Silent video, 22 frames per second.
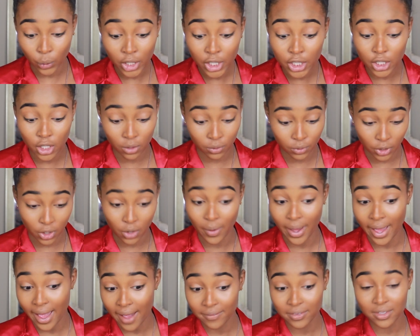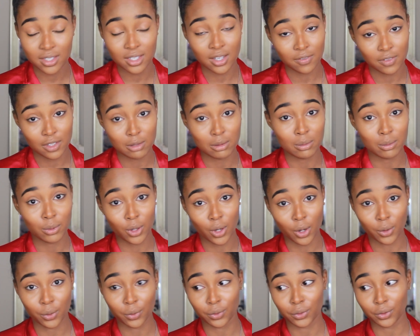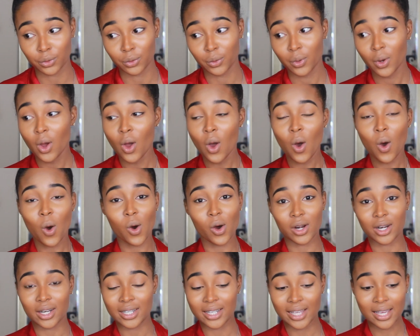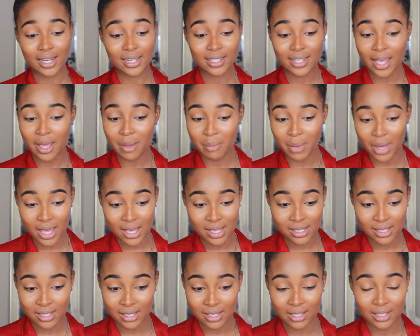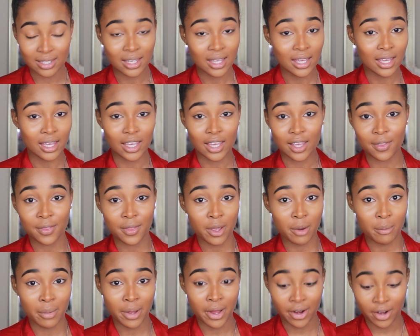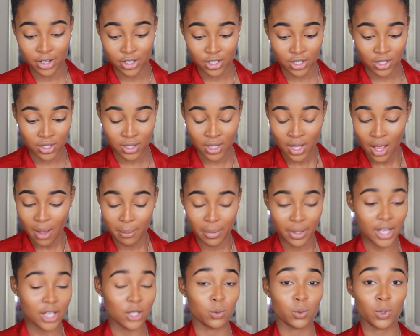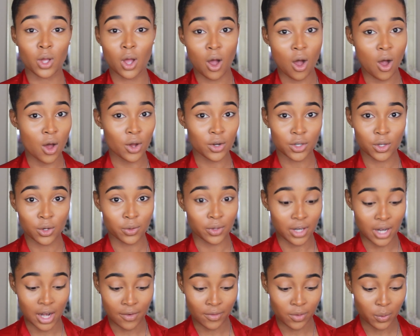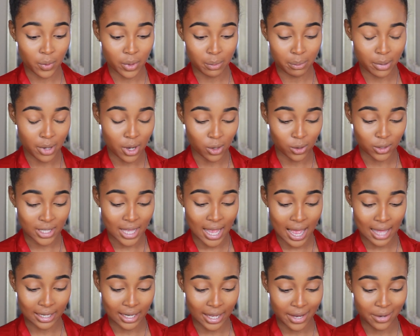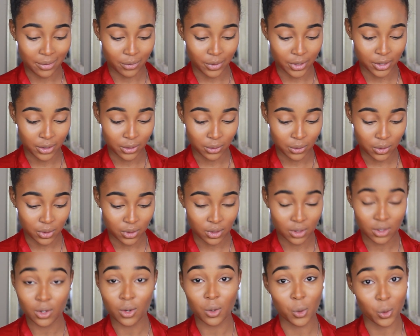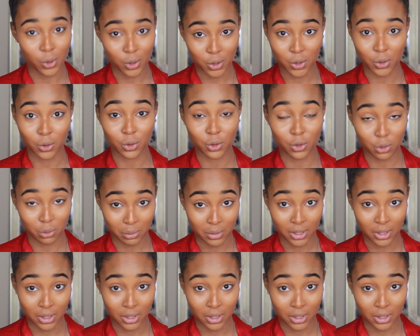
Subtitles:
We don't know half the stuff these people go through on a day-to-day basis in their marriages, because we all know that everyone posts highlight reels on social